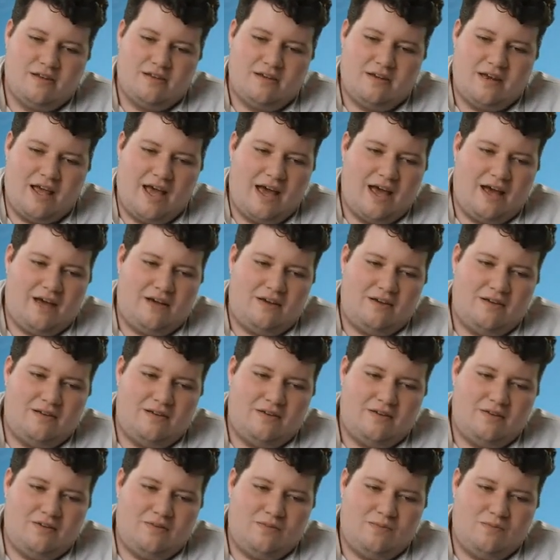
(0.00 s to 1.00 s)
Now,
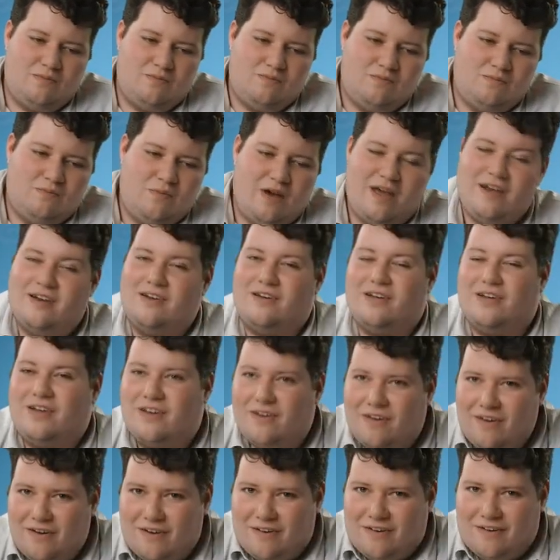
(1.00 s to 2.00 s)
where did it
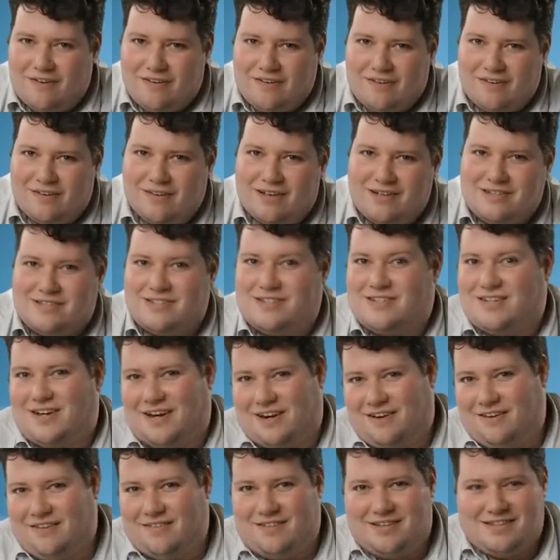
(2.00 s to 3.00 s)
go? Is the
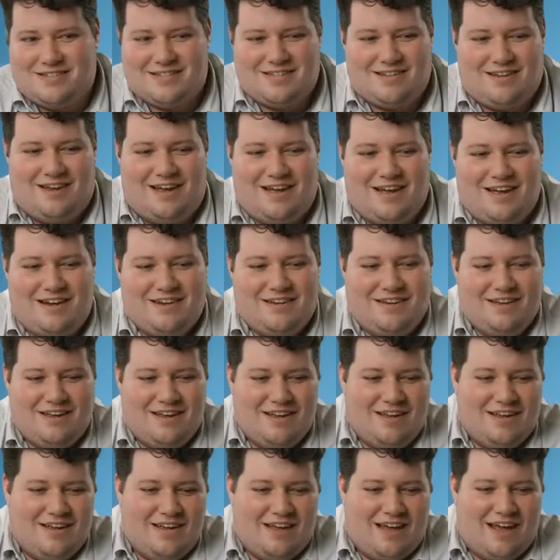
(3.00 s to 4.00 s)
title of this slide.
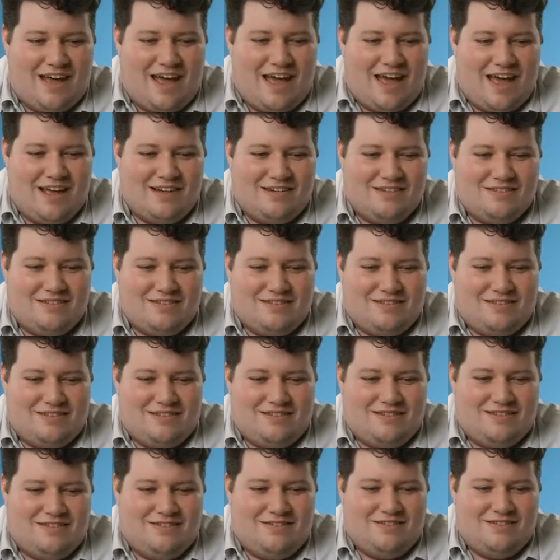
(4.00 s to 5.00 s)
And
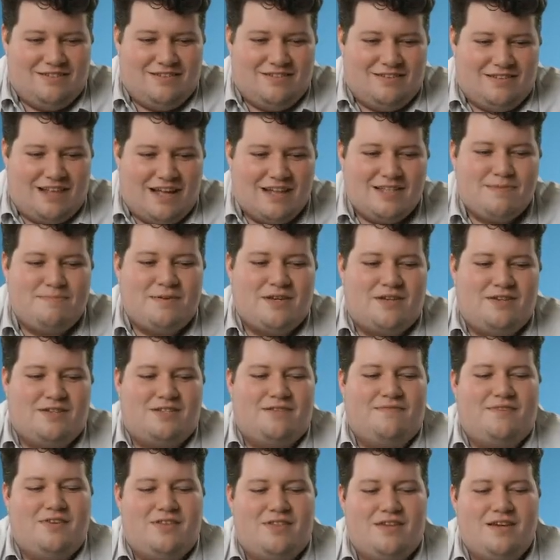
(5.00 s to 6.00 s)
that's because
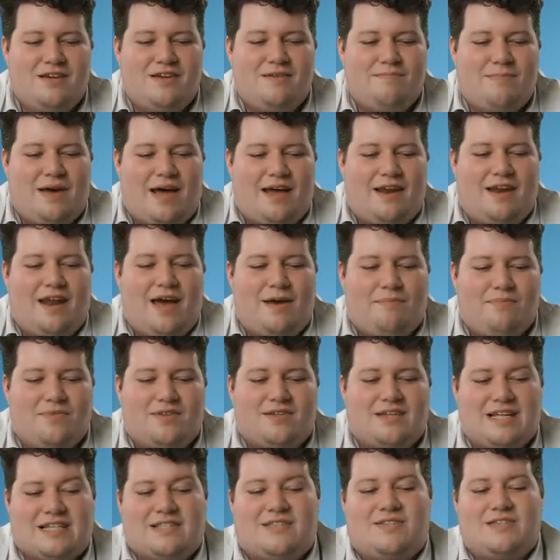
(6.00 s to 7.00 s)
if you think about an app that
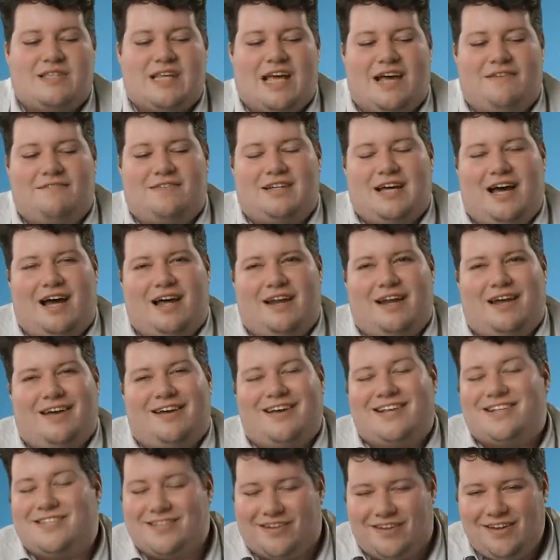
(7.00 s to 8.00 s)
doesn't save data,
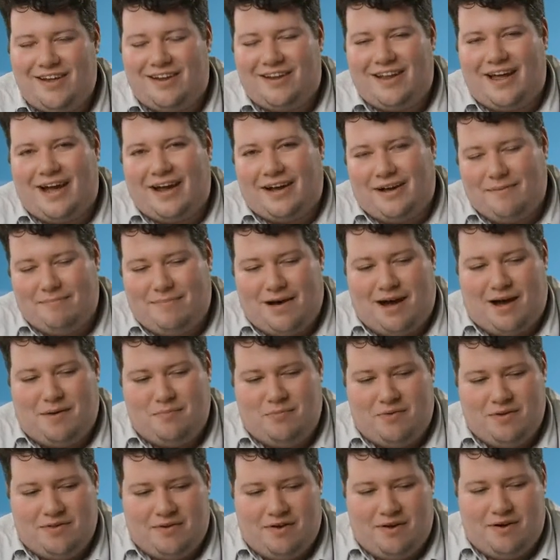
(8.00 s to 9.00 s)
it's a lot like a
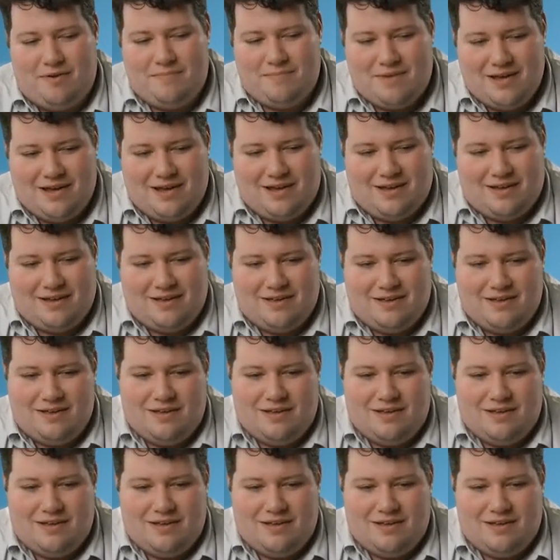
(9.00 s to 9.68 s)
pub with no beer.